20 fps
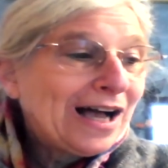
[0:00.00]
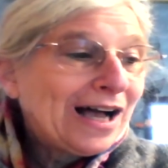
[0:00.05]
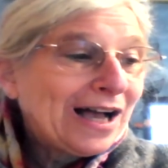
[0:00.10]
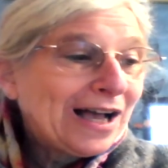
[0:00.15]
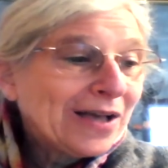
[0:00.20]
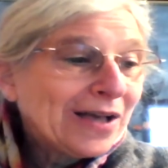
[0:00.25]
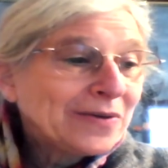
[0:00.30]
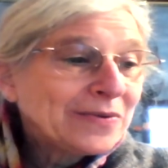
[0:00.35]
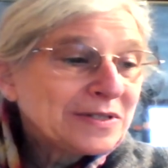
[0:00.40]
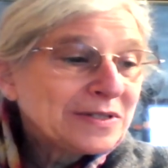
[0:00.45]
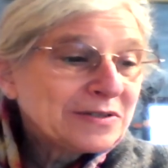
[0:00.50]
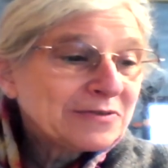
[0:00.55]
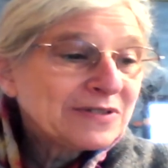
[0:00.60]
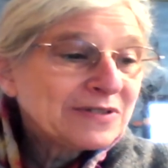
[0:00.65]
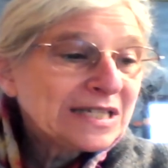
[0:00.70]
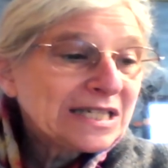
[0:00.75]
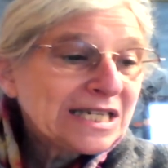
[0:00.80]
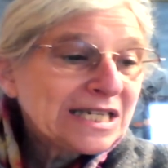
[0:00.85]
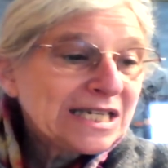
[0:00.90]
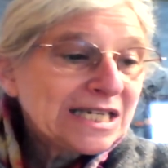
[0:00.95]
I was
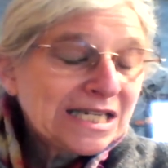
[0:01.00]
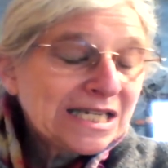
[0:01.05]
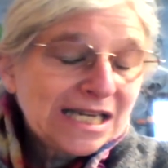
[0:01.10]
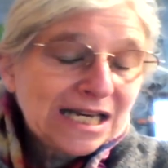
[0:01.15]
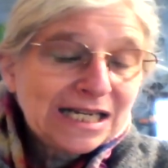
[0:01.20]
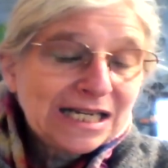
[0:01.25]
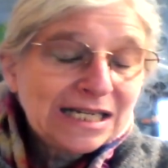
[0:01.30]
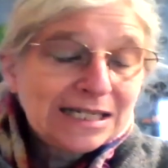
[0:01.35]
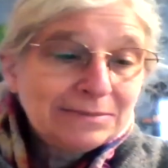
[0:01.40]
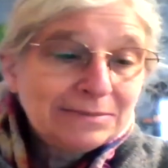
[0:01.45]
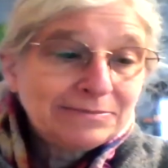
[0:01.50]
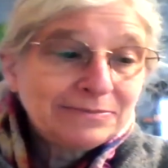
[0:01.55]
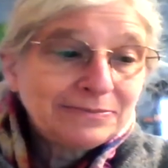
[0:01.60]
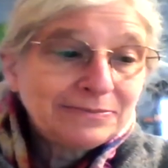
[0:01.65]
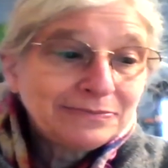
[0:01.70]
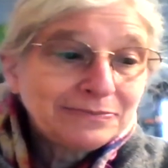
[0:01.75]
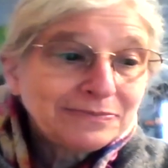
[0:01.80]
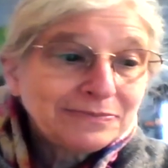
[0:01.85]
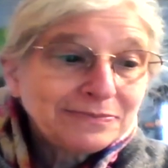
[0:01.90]
really, um,